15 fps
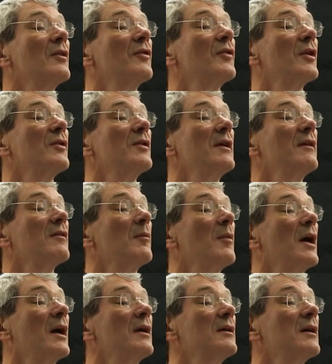So these are
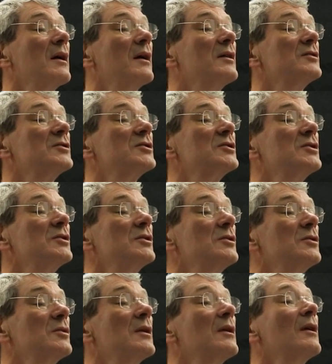my
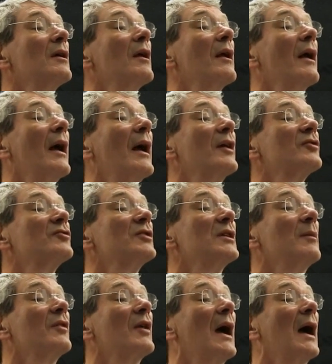two air
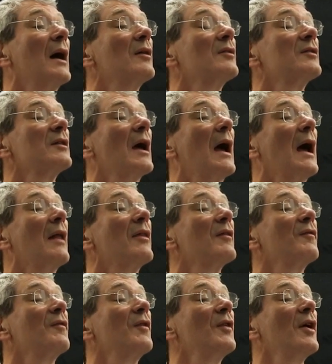streams out, and the
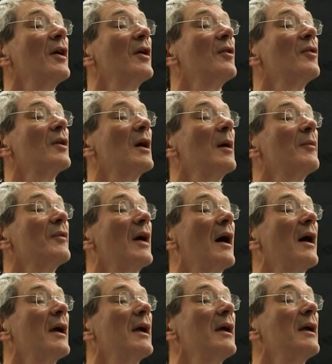flow comes
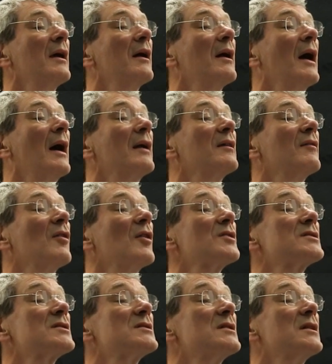out here at a
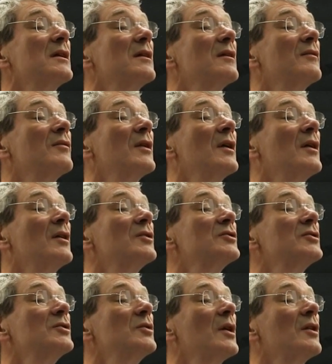velocity of
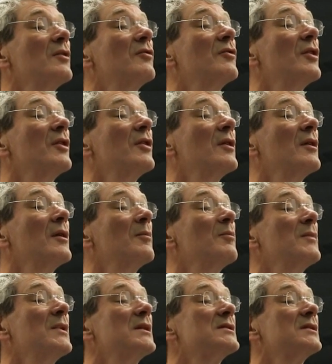200
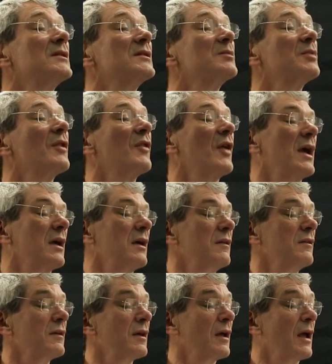meters per
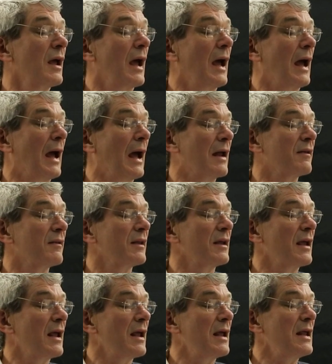second, and
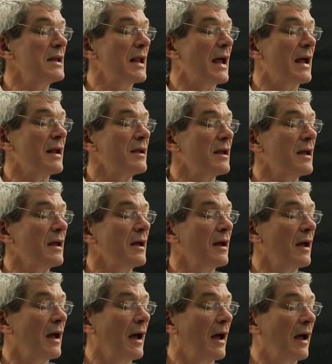the inlet
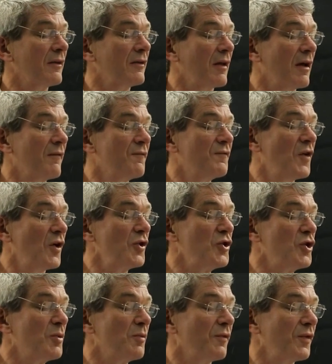here has a
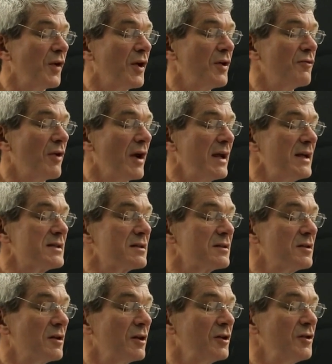volume flow rate,
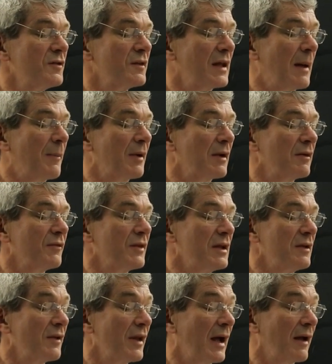so use capital
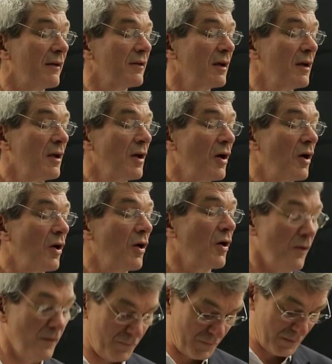V for that,
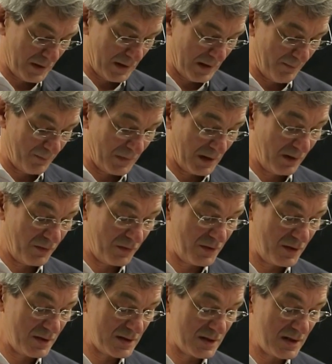of
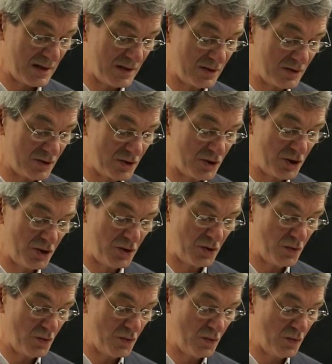
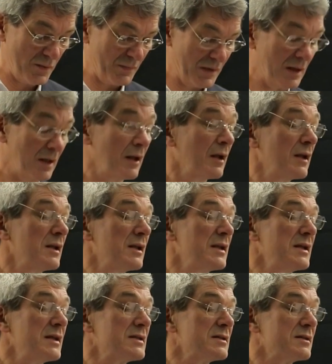32
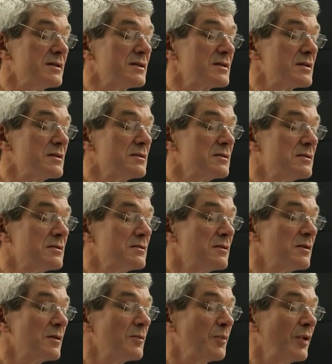liters
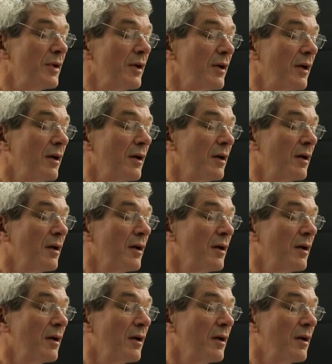per